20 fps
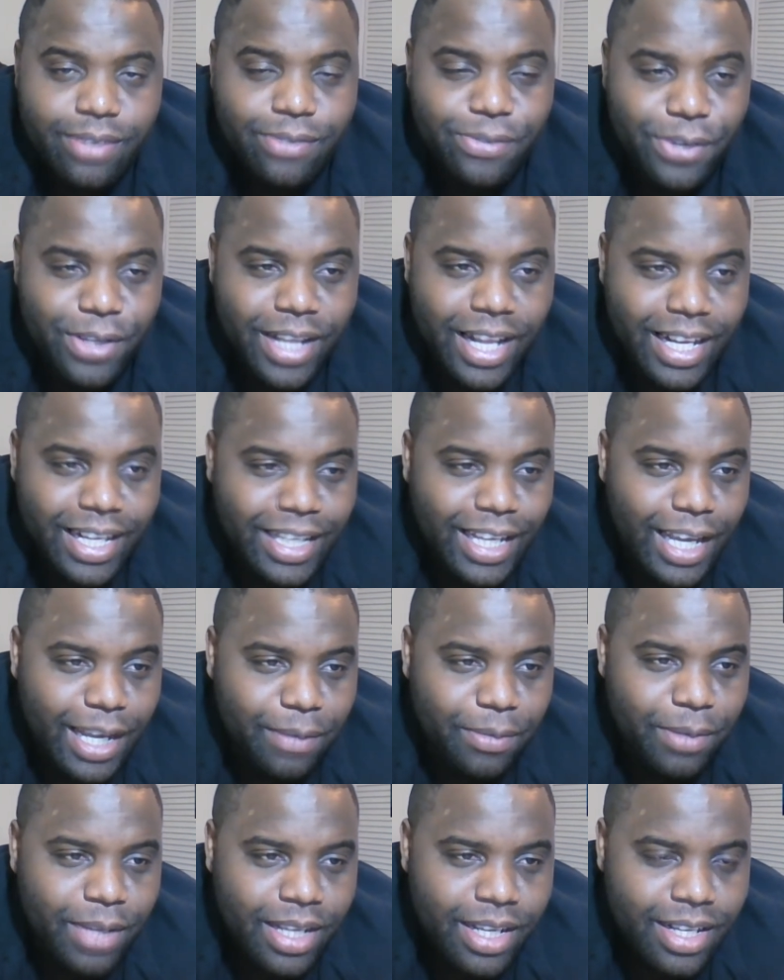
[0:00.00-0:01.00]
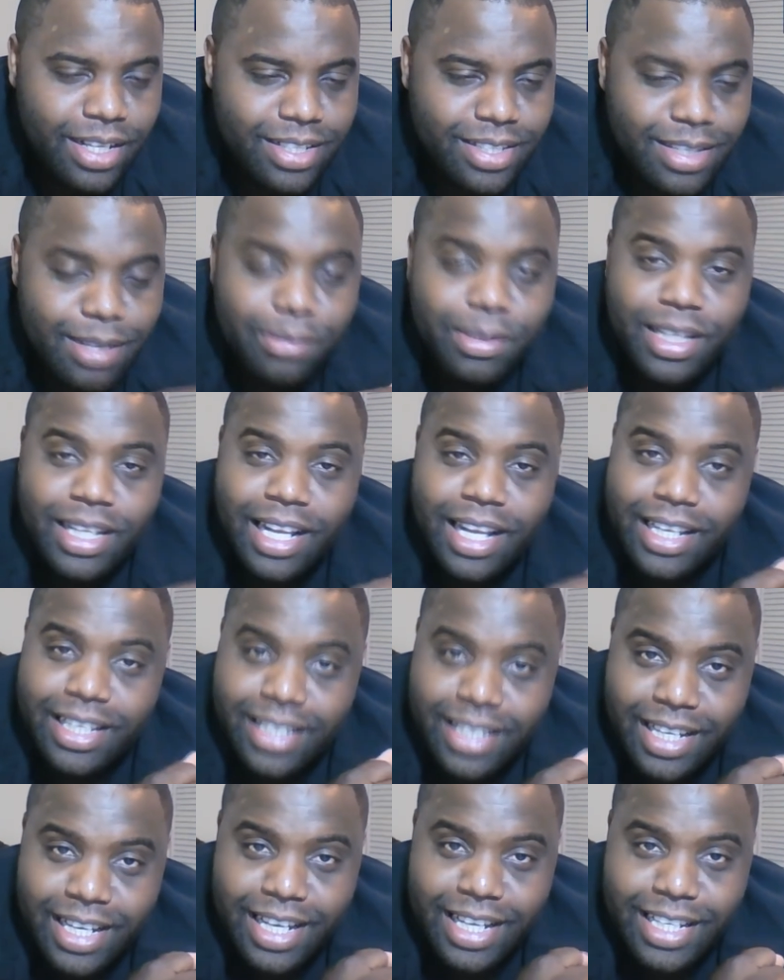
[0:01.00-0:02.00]
for that game. Something
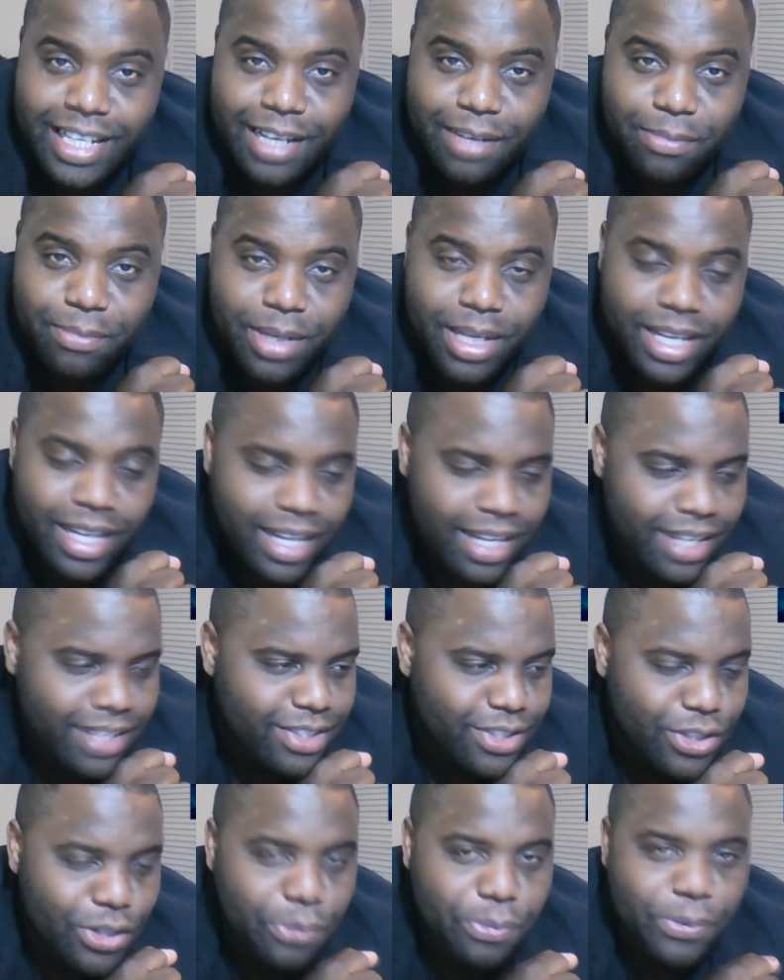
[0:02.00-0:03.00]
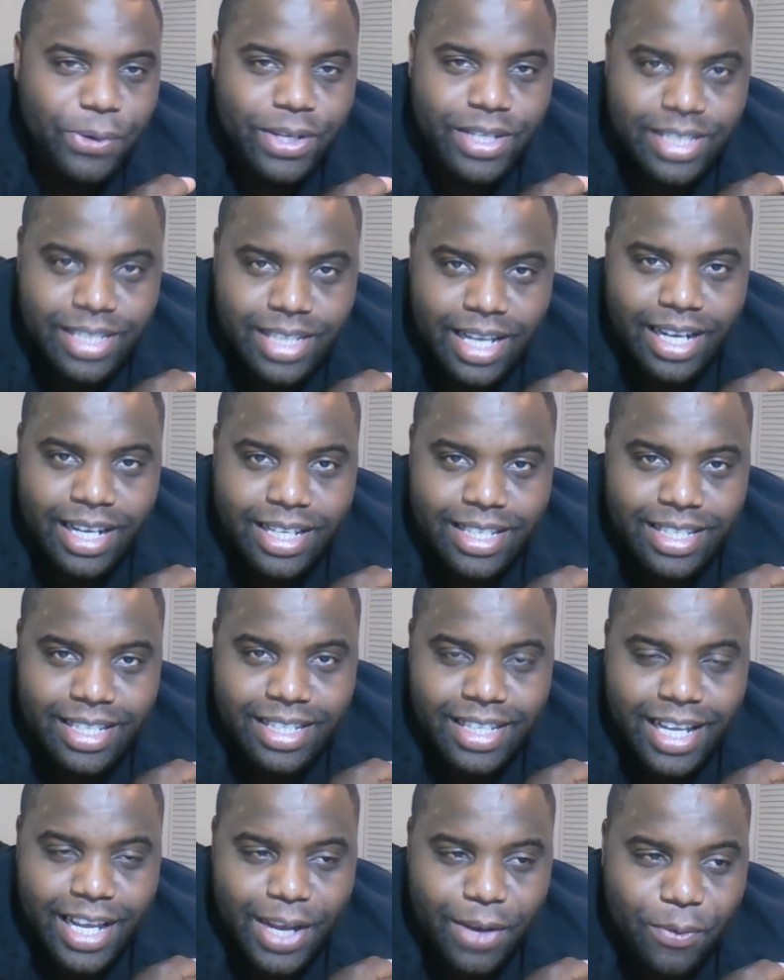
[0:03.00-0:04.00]
that did get me super excited
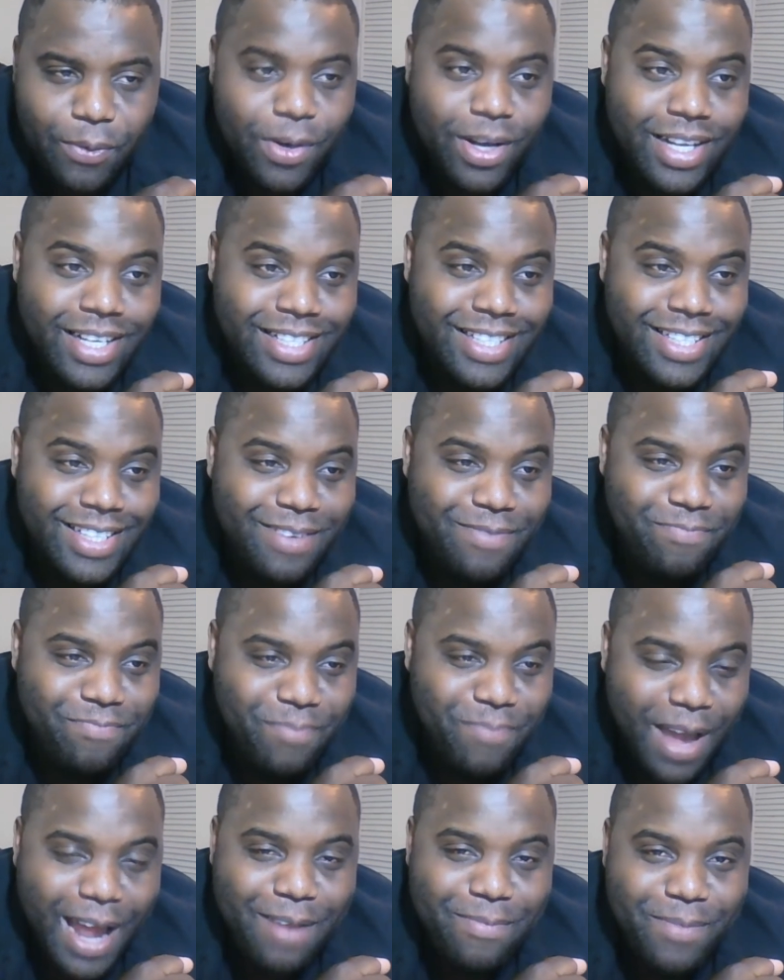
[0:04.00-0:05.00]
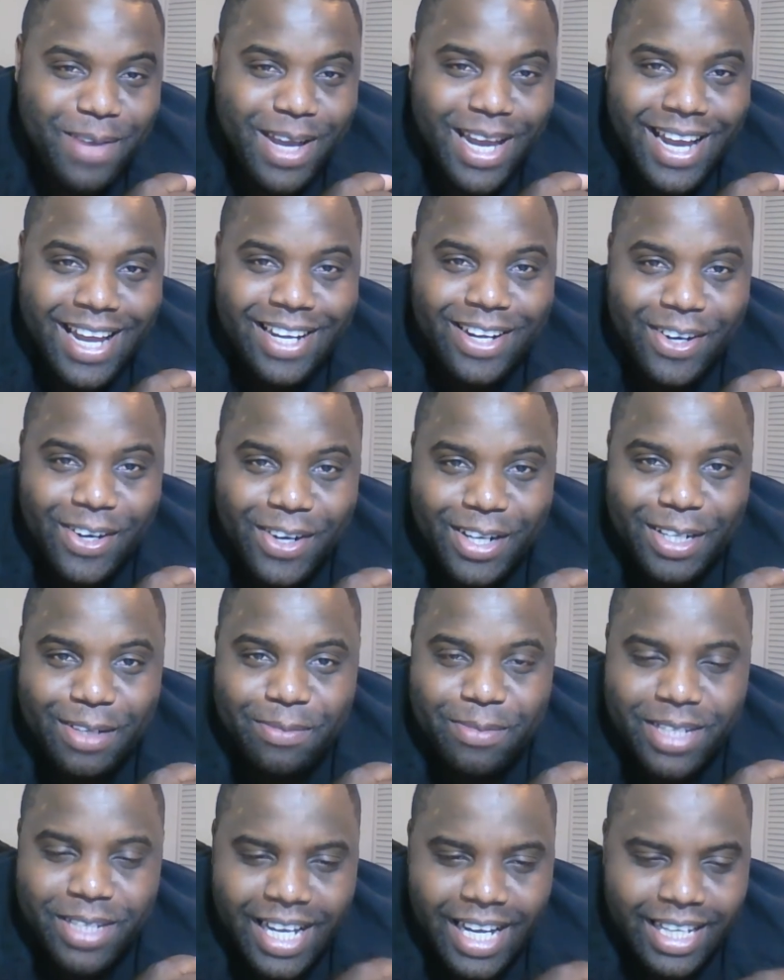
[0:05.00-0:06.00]
today was Batman
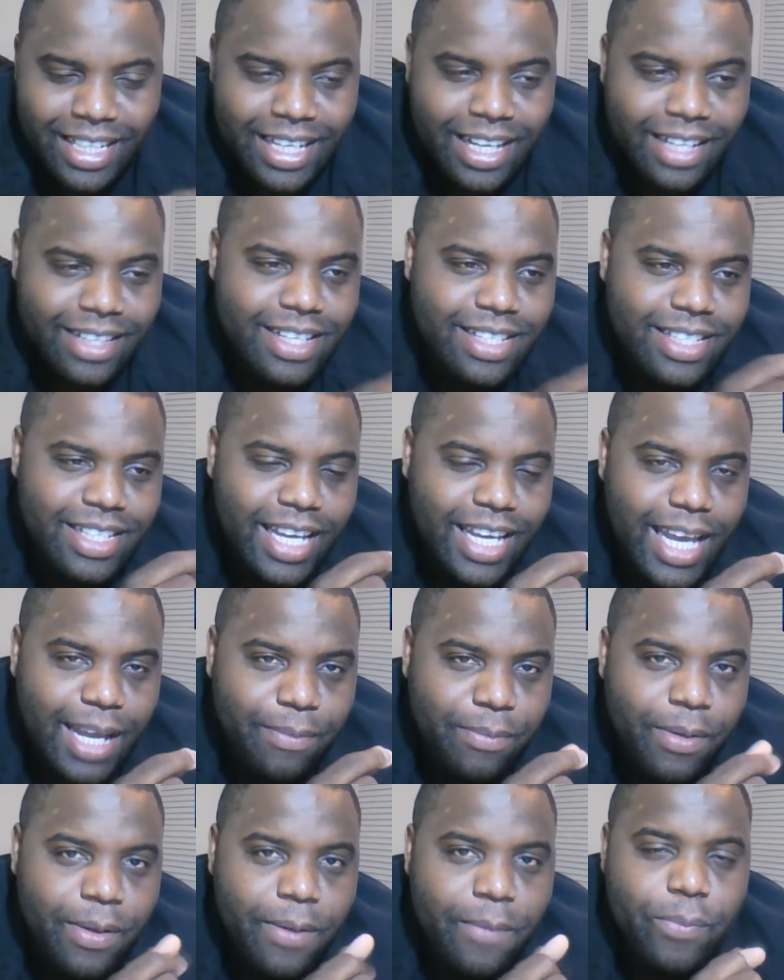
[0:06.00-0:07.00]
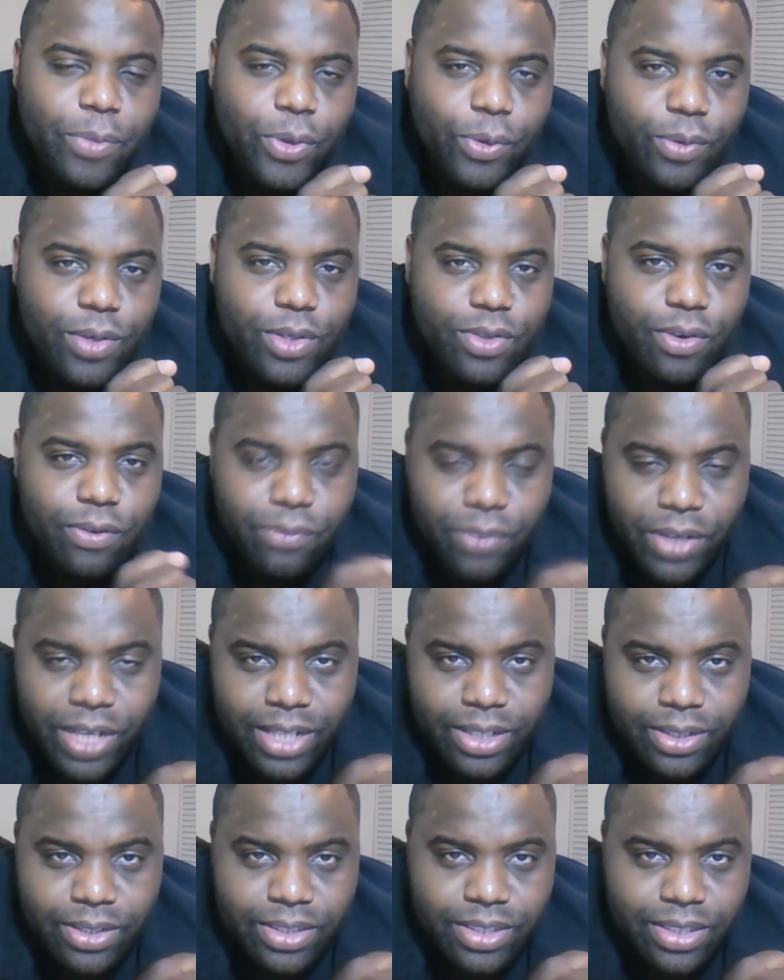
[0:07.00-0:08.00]
Arkham Knight. Now this game was
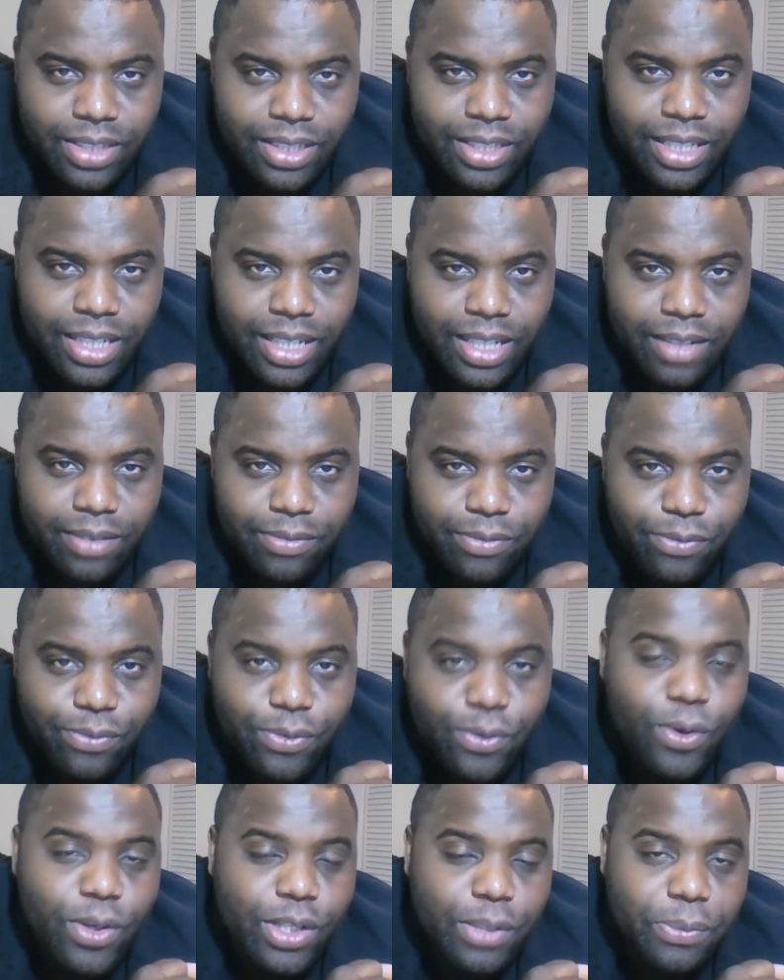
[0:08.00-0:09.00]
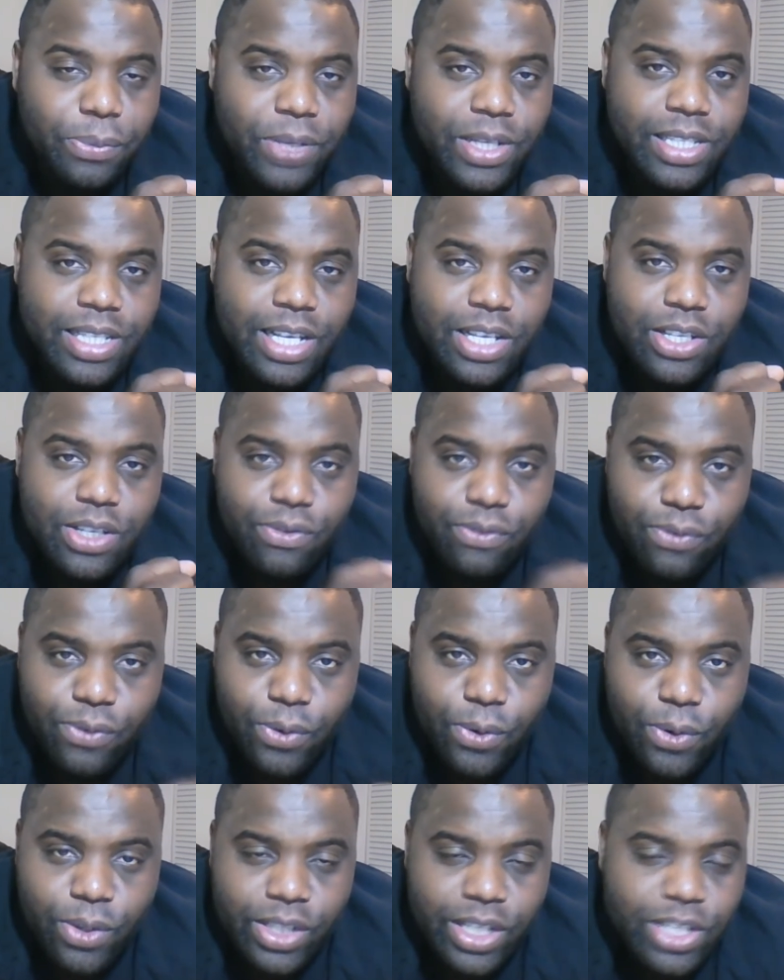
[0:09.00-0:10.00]
revealed uh, for the PlayStation
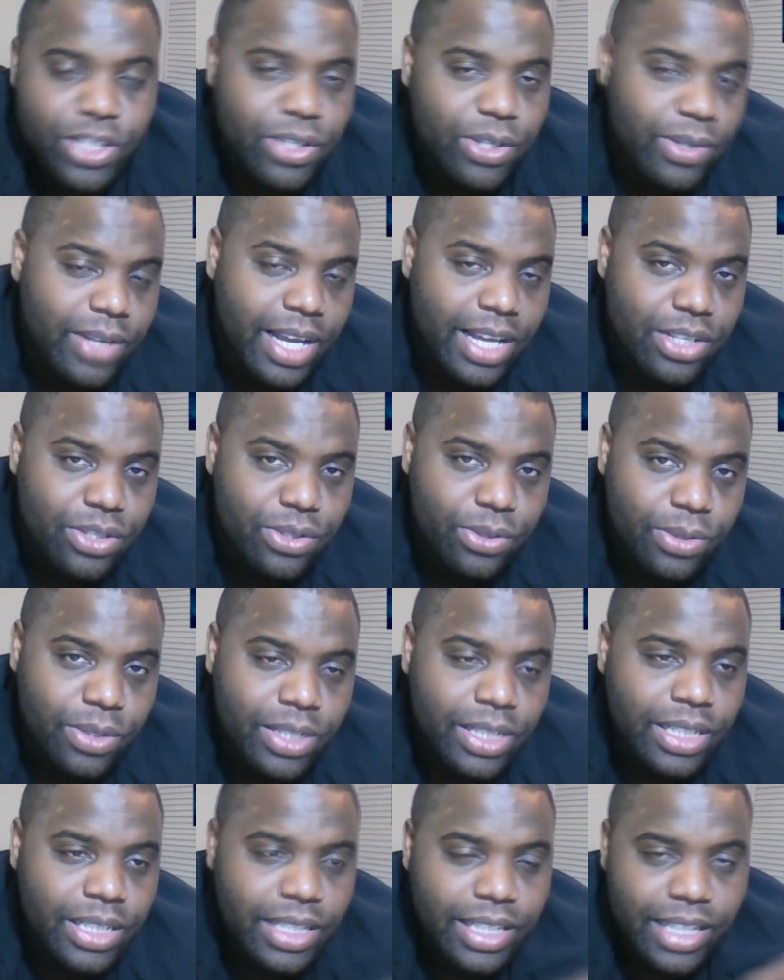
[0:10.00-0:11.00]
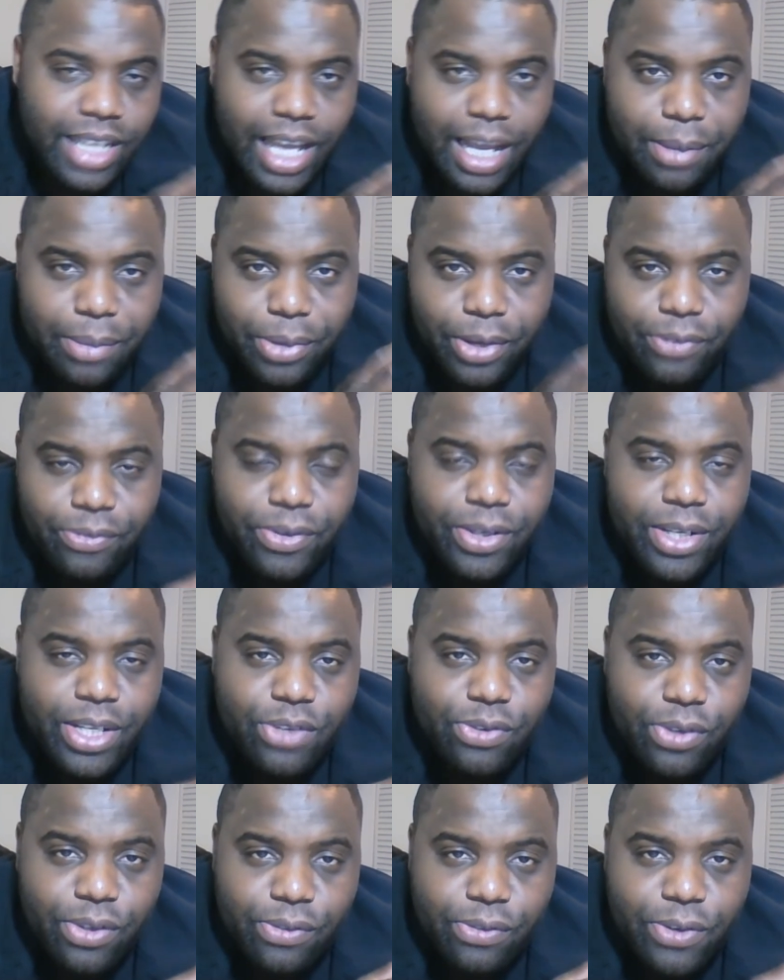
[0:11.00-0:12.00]
4. They showed actual gameplay
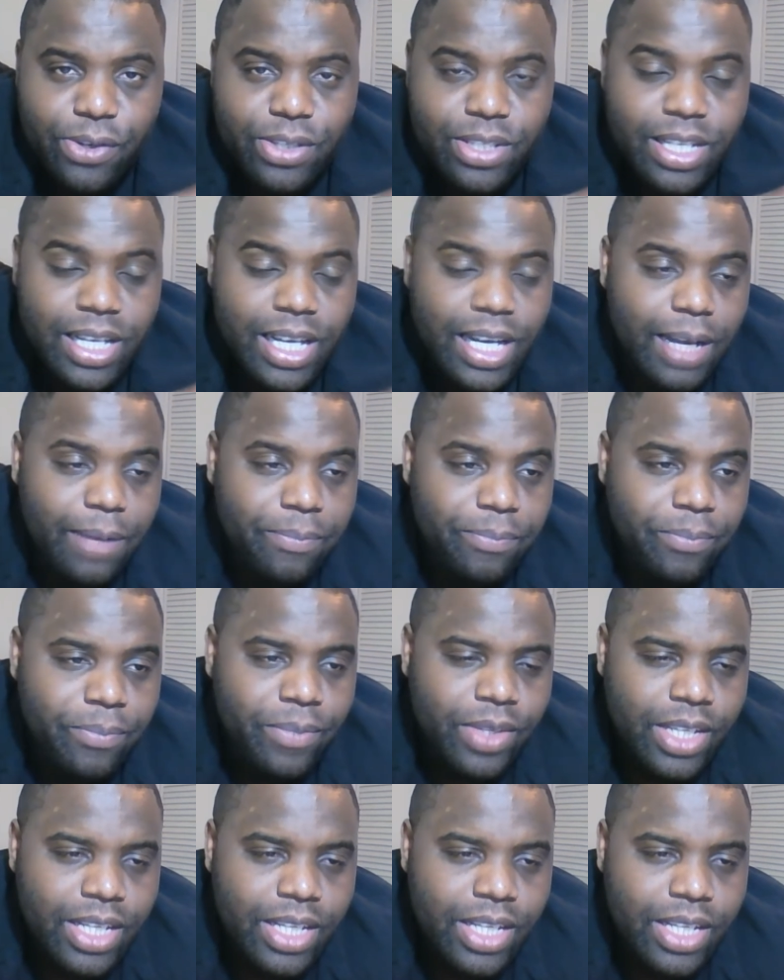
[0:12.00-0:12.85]
footage for the first time,